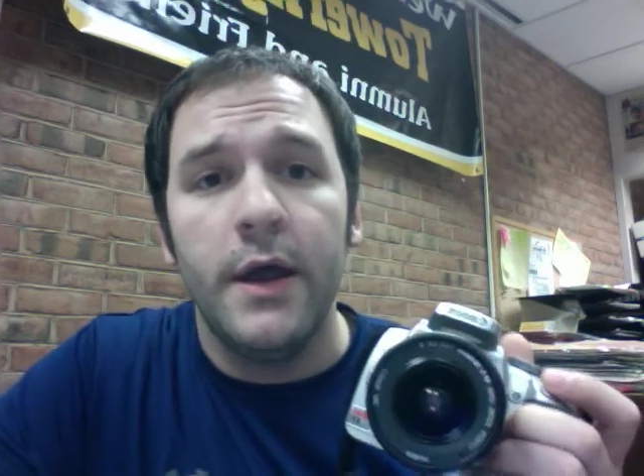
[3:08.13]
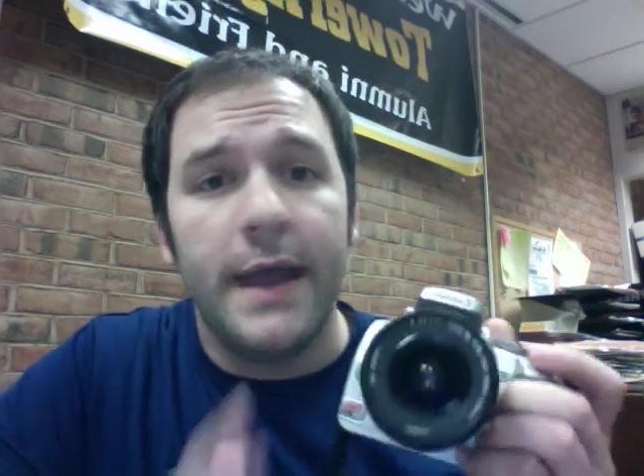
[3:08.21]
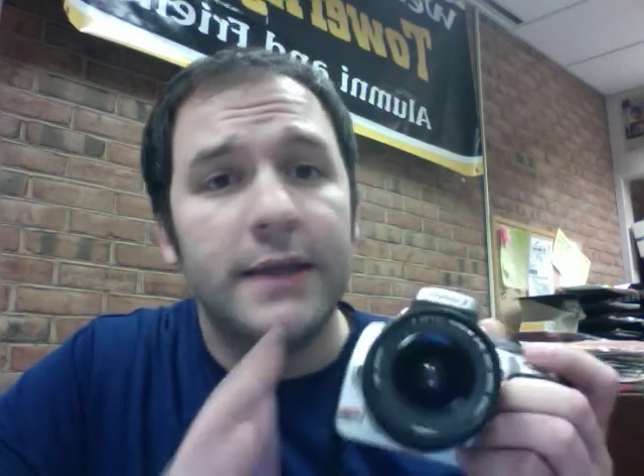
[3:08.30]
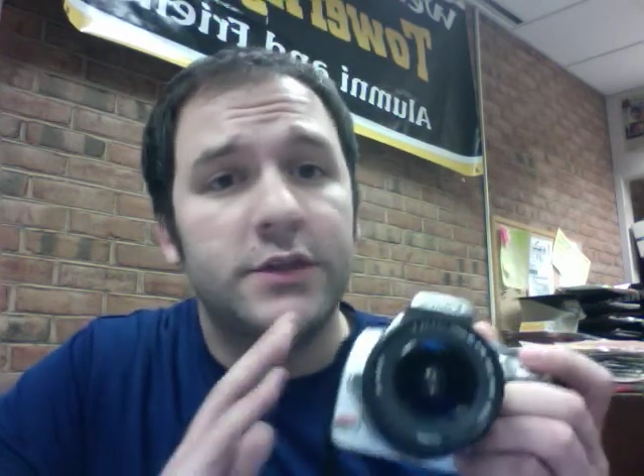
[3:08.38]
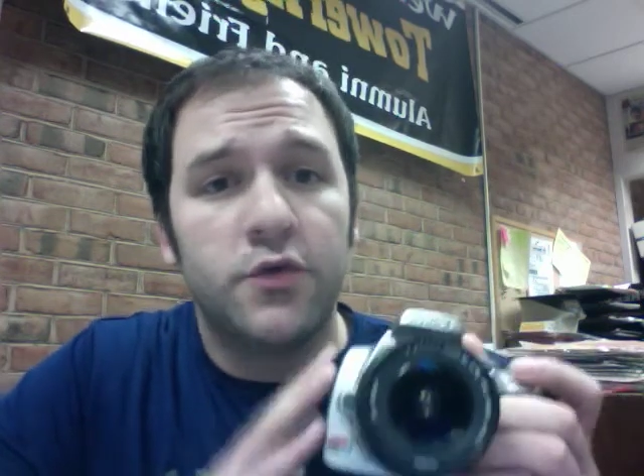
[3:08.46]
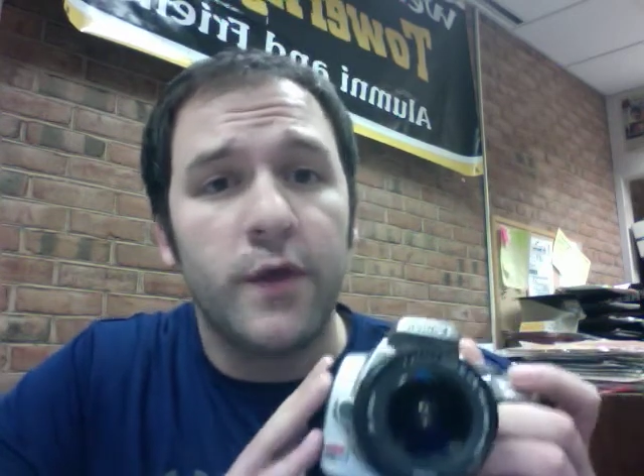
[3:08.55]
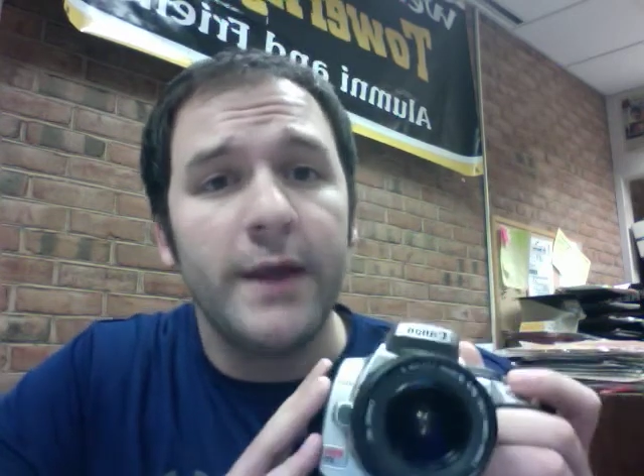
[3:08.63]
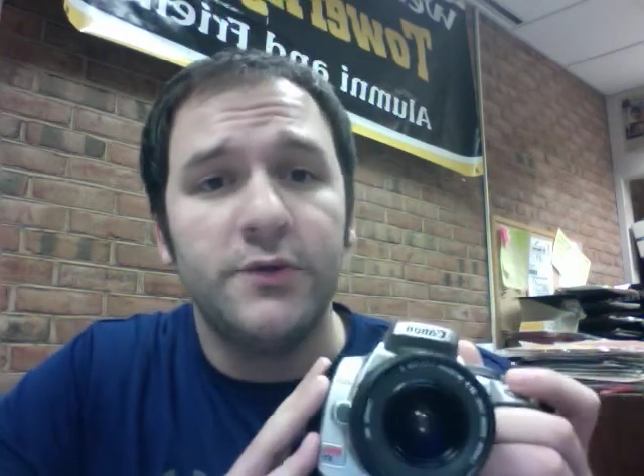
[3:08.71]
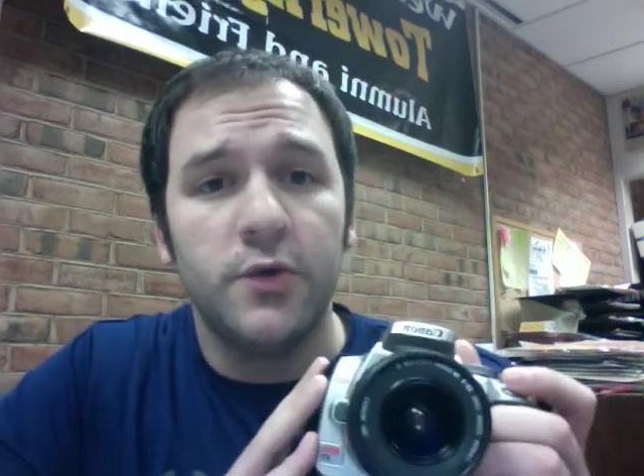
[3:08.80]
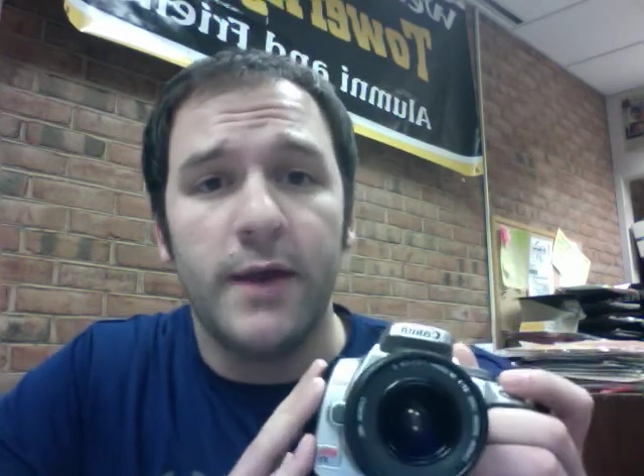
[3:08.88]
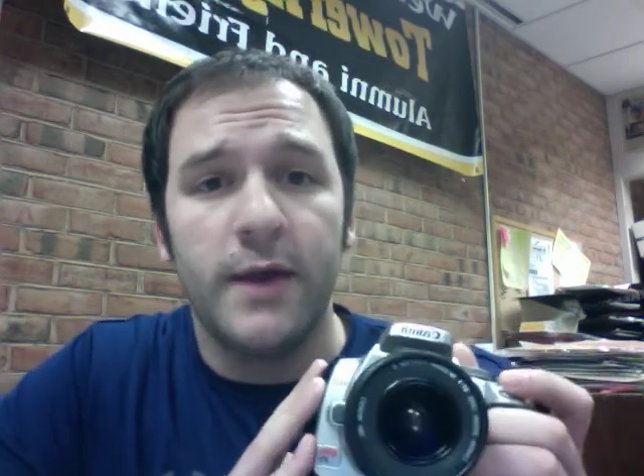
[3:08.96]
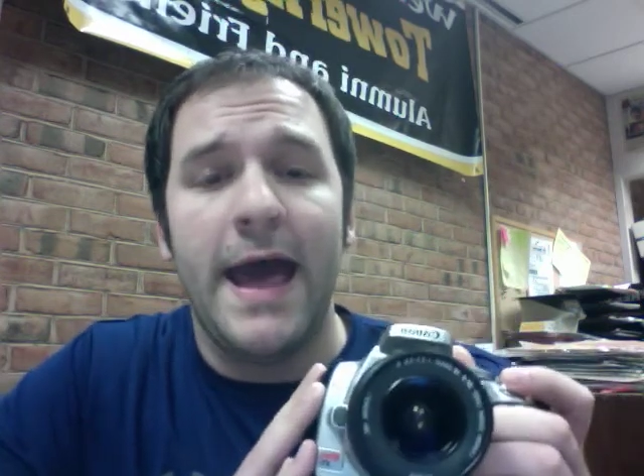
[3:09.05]
It's a great
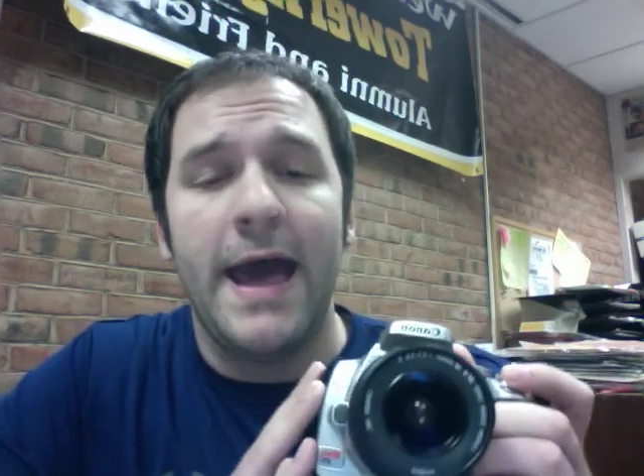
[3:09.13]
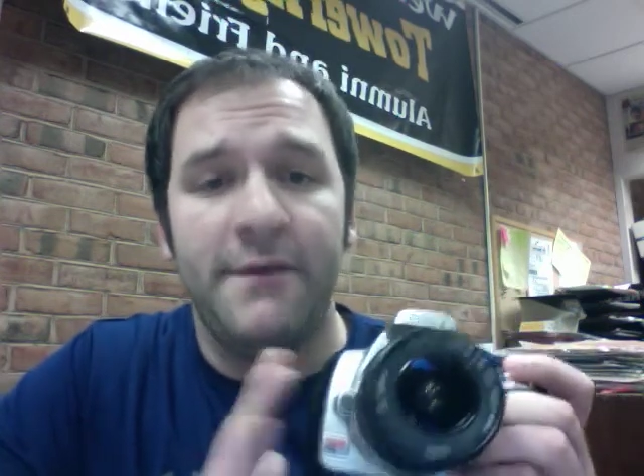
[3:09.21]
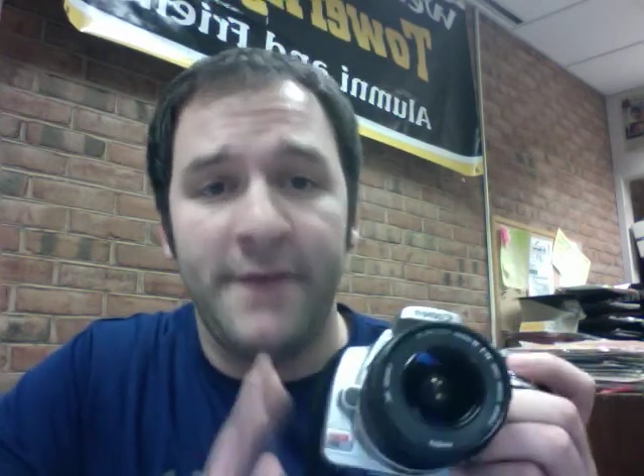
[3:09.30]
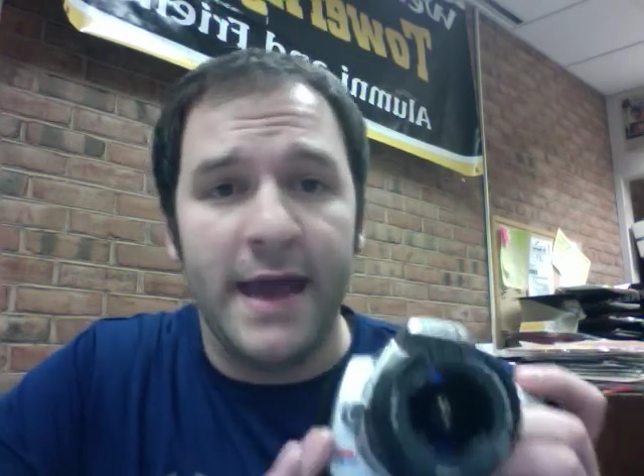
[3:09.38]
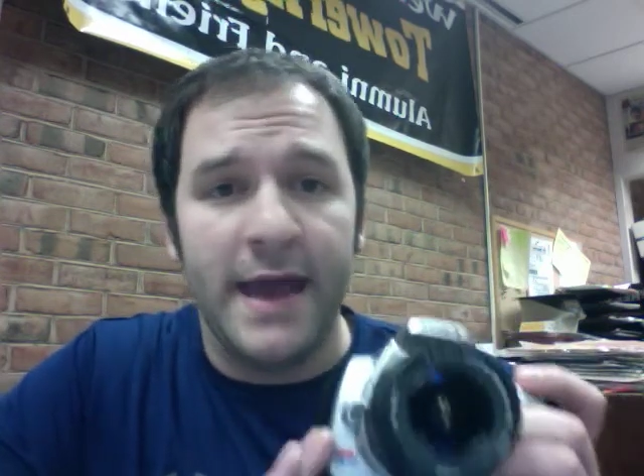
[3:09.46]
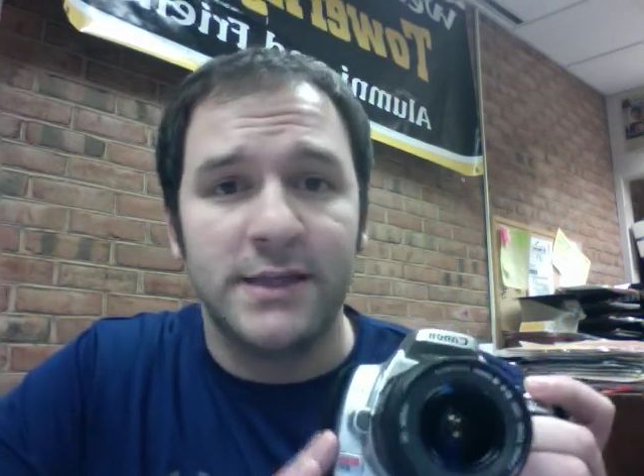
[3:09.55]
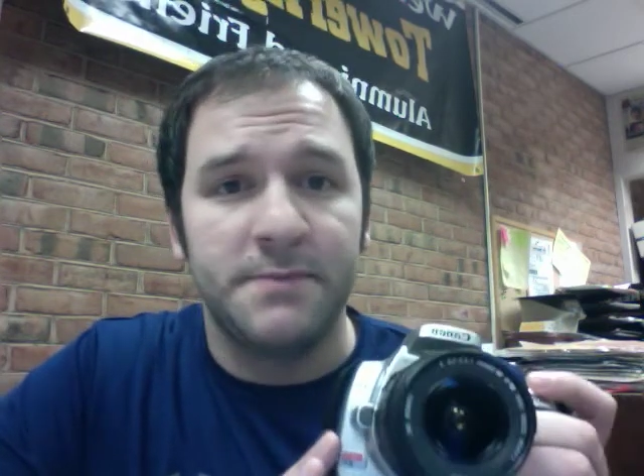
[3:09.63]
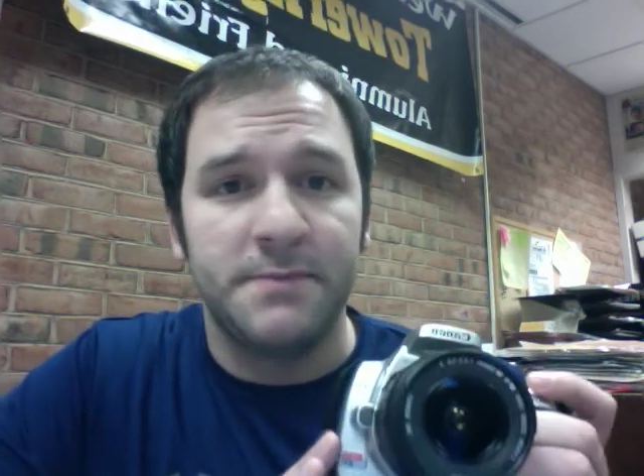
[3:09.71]
tool to have, yes,